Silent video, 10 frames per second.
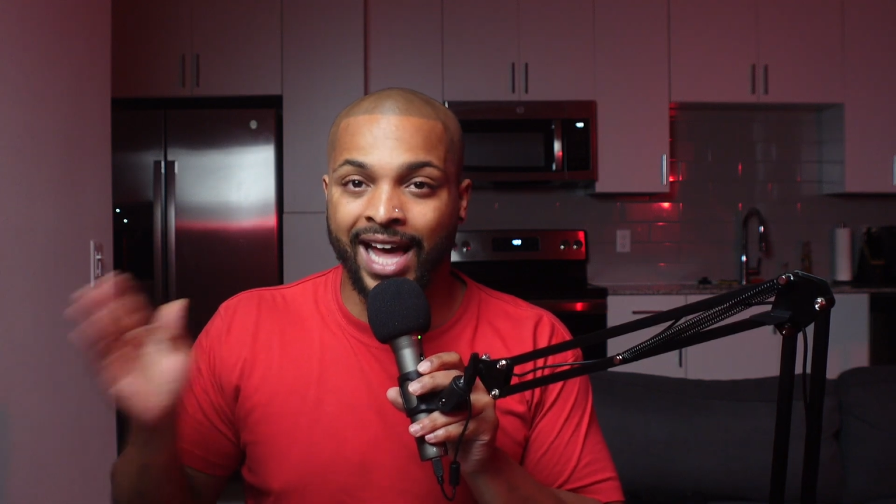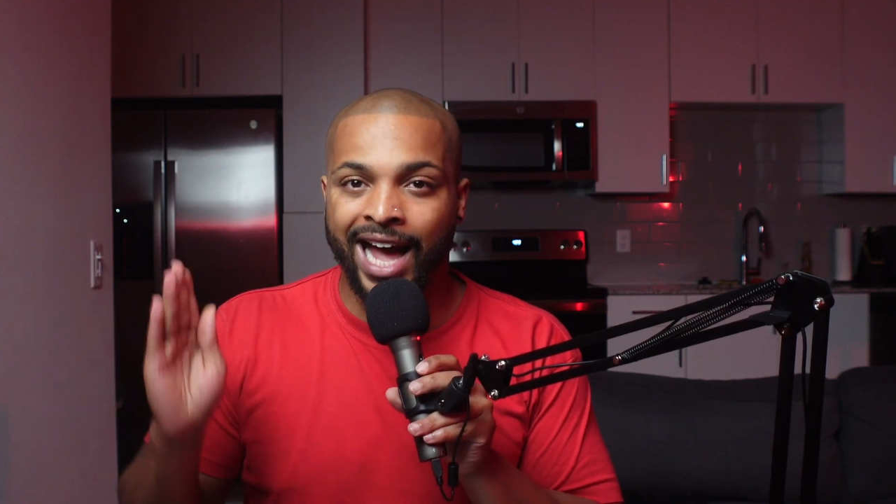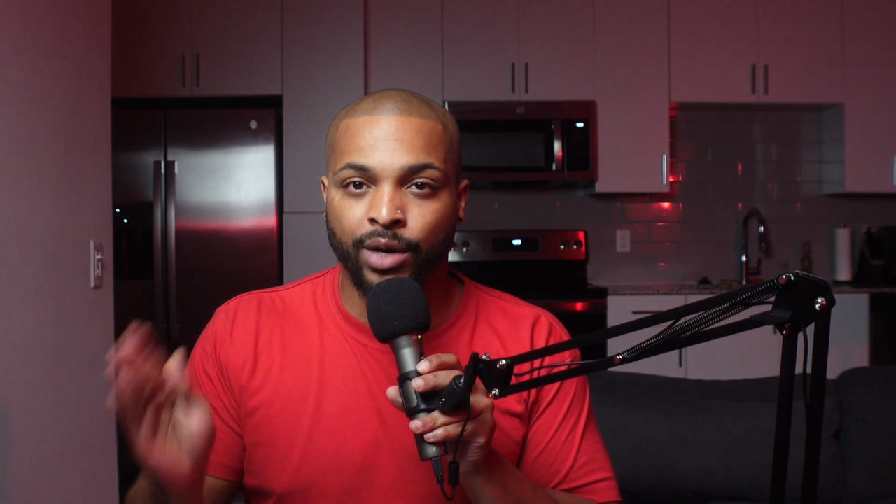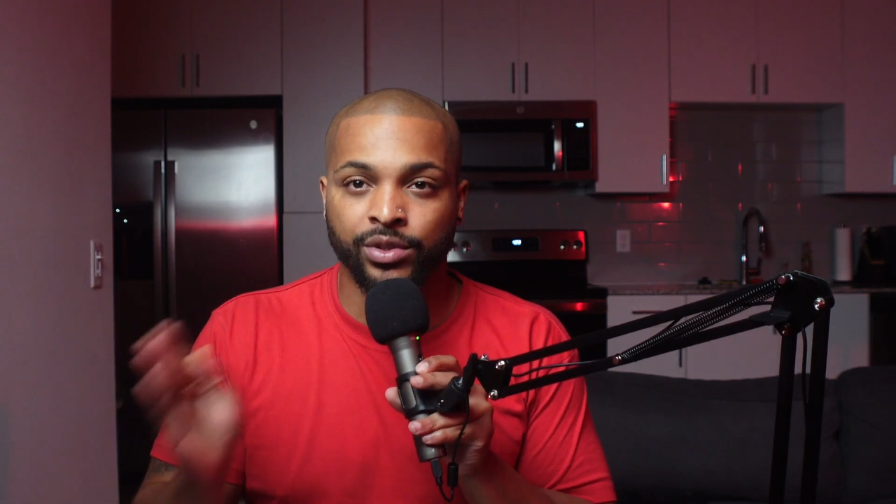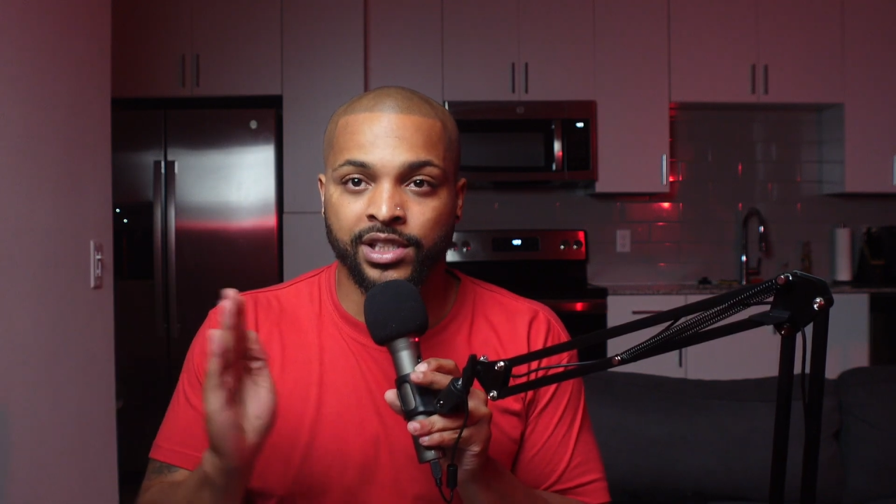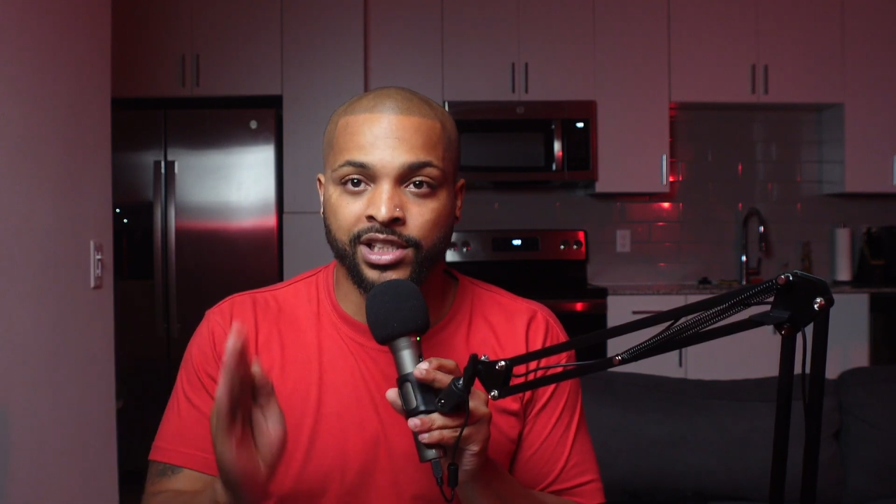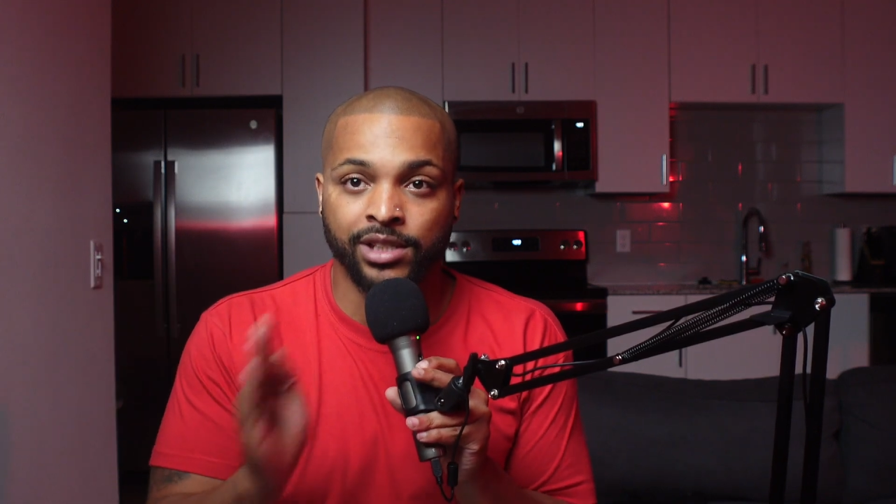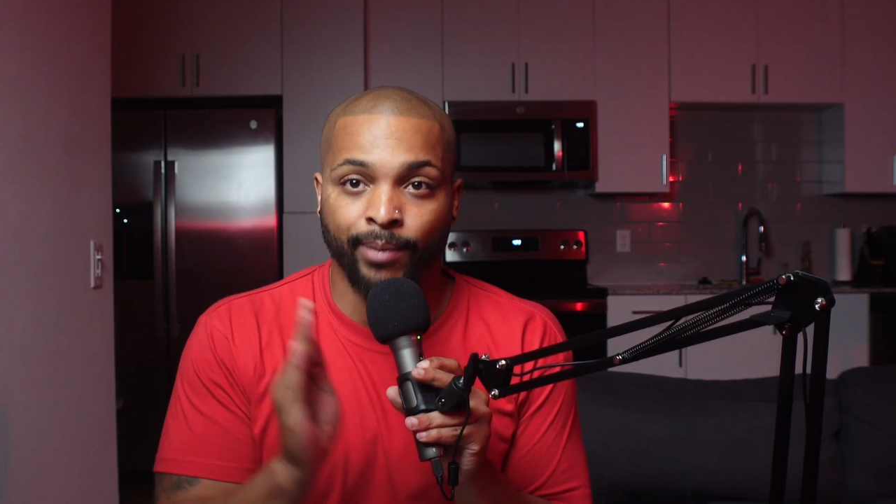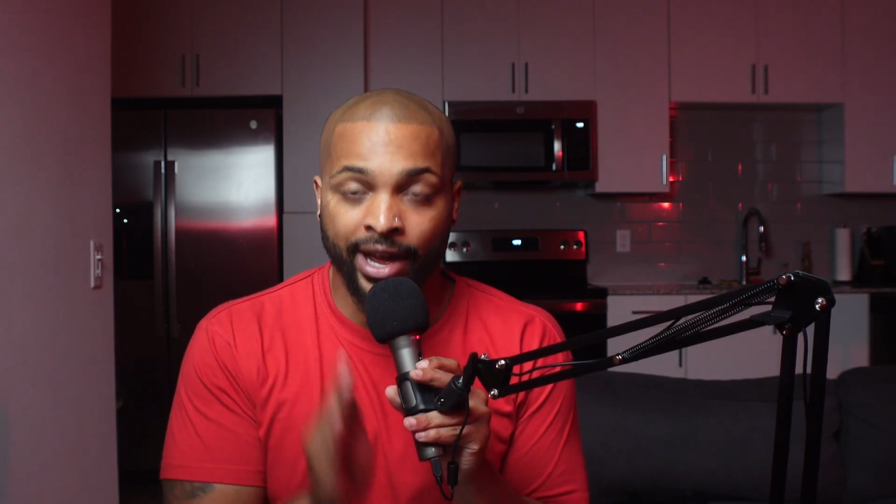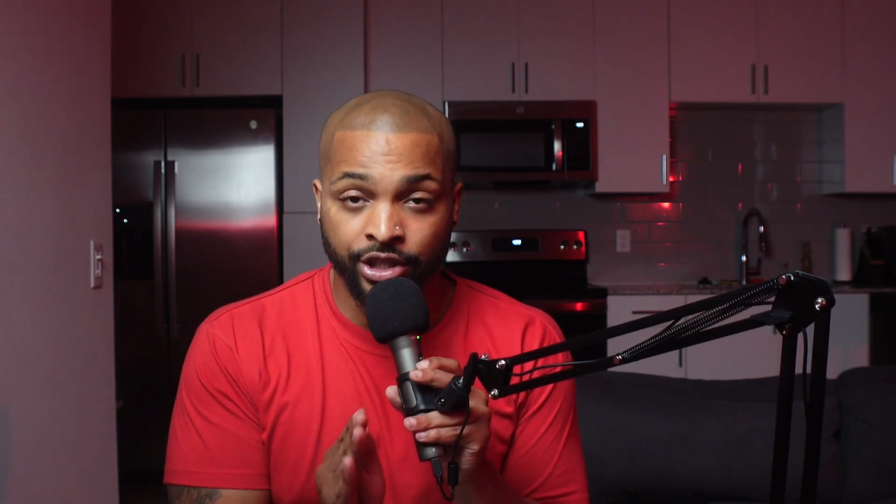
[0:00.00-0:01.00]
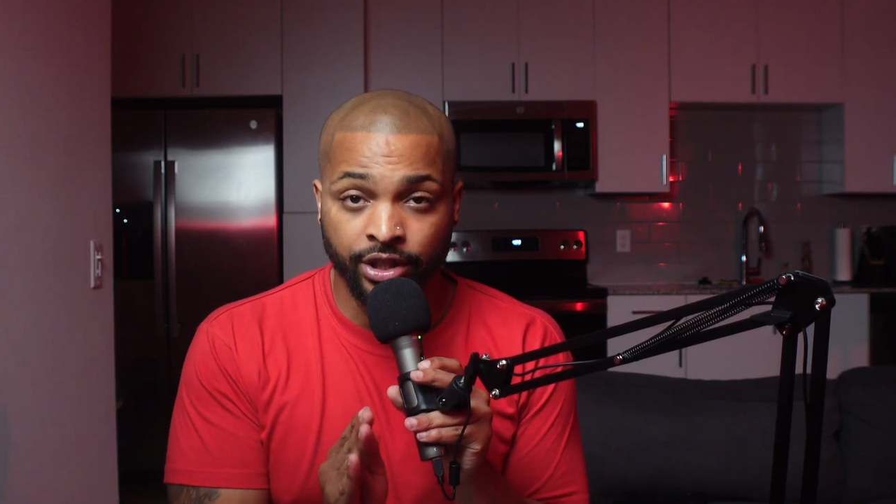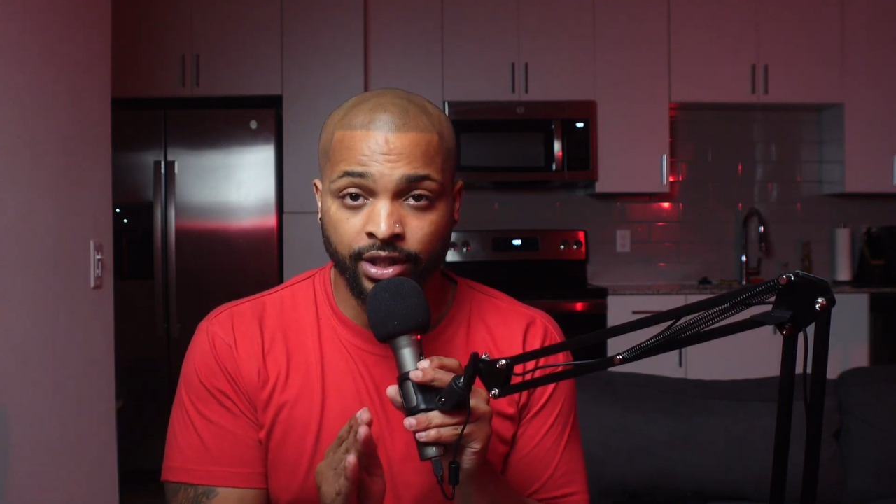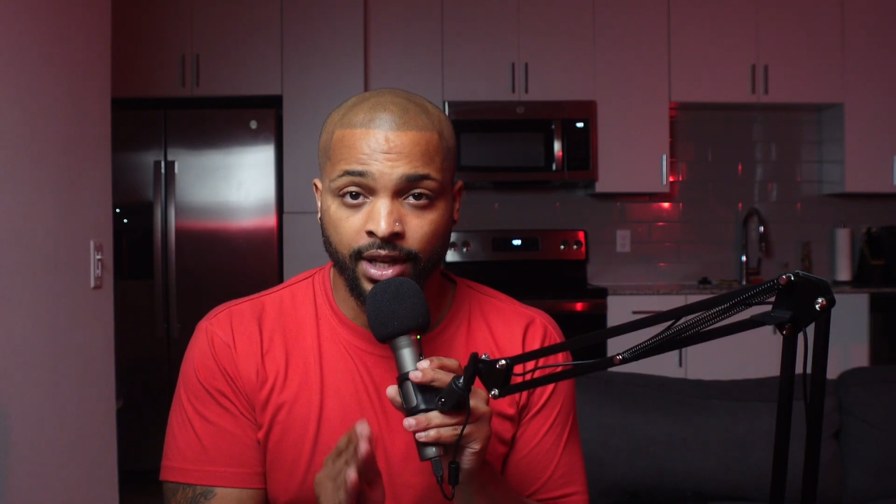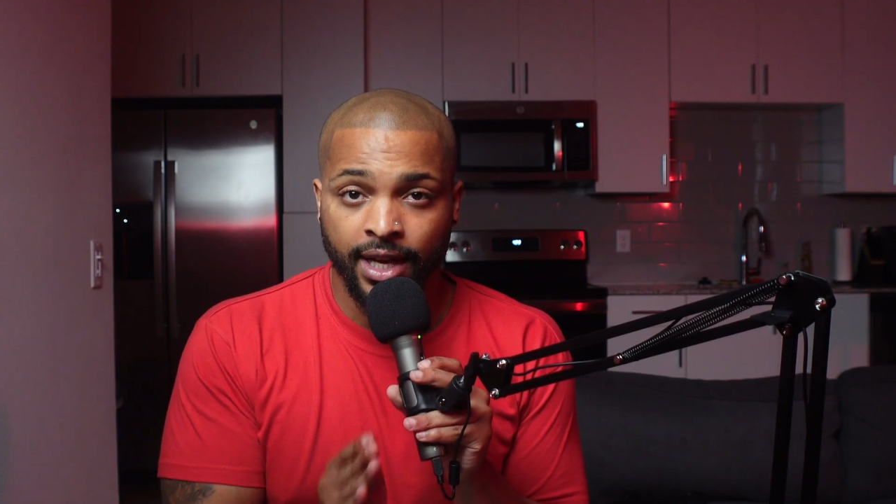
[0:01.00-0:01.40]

acquisitions manager,